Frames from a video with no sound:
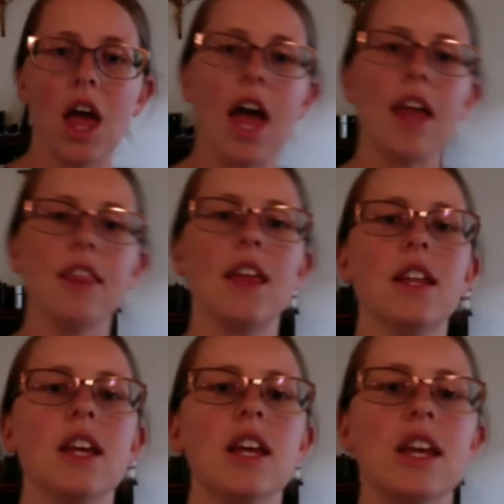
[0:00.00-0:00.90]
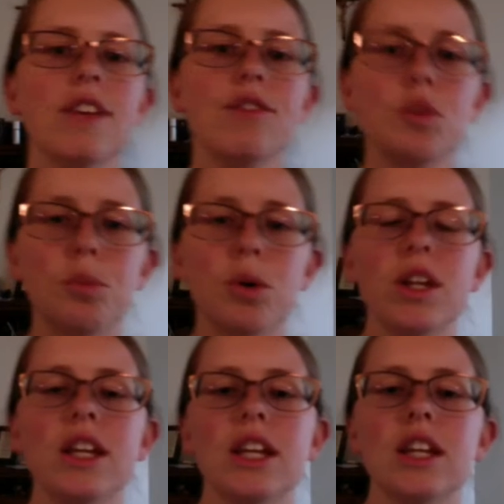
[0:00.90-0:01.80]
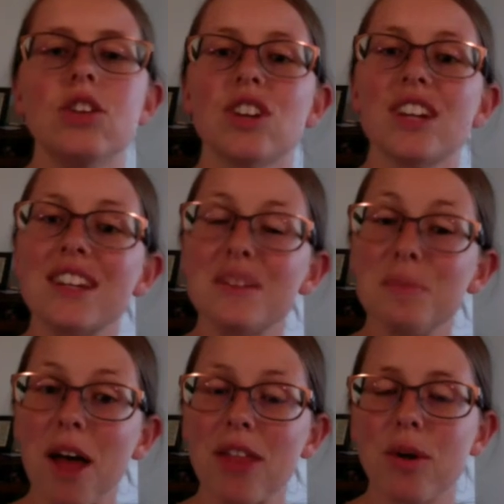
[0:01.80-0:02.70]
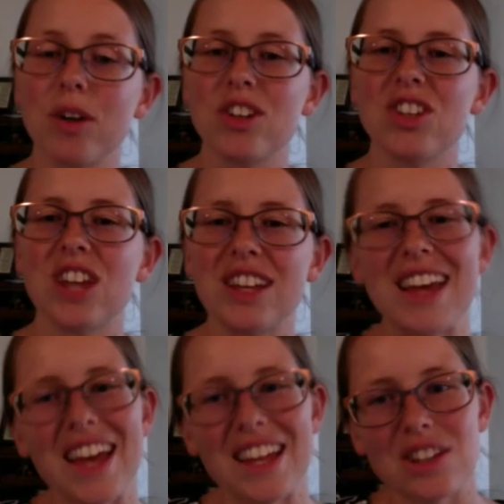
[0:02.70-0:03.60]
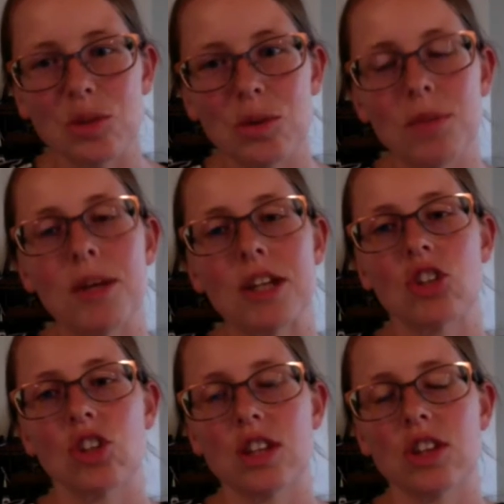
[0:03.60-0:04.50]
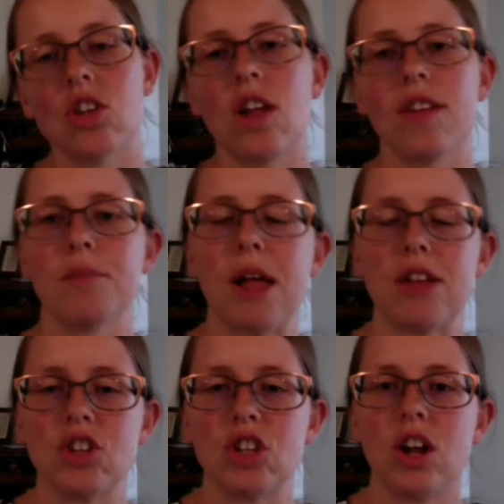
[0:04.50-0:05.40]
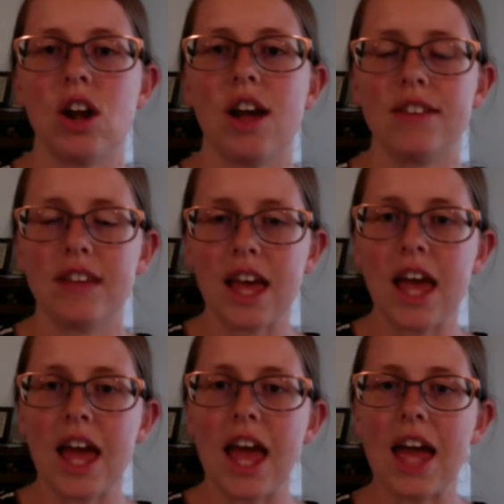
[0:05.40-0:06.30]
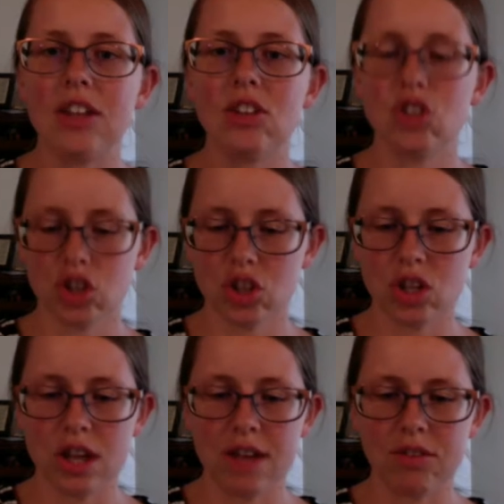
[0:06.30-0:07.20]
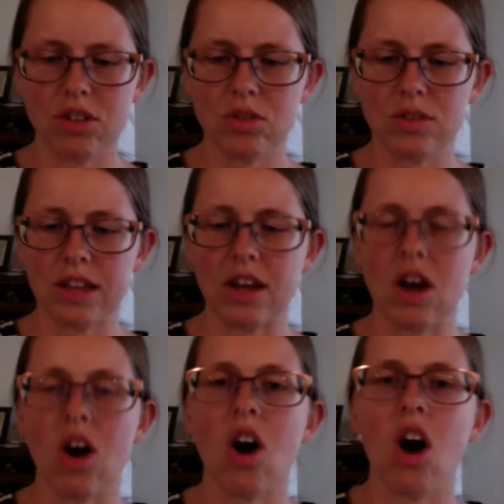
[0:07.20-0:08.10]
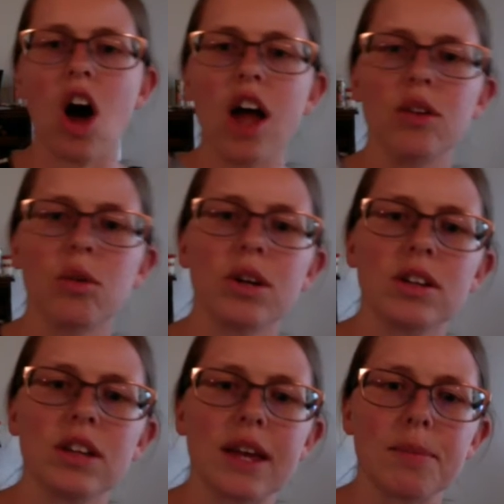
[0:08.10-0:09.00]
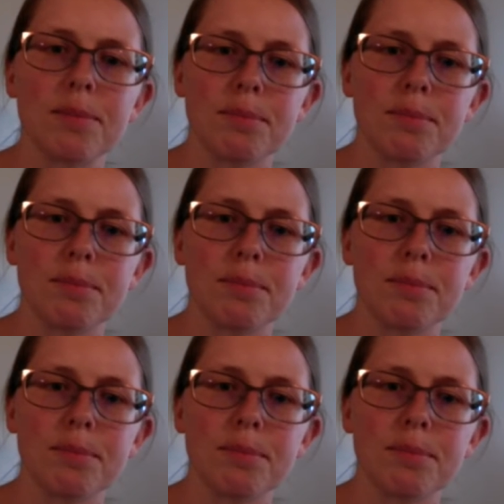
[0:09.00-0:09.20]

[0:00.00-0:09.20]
And then if you put it in your kids' bath water, again, you want to make sure that they're not splashing in their eyes. And you should never use like a hot oil, like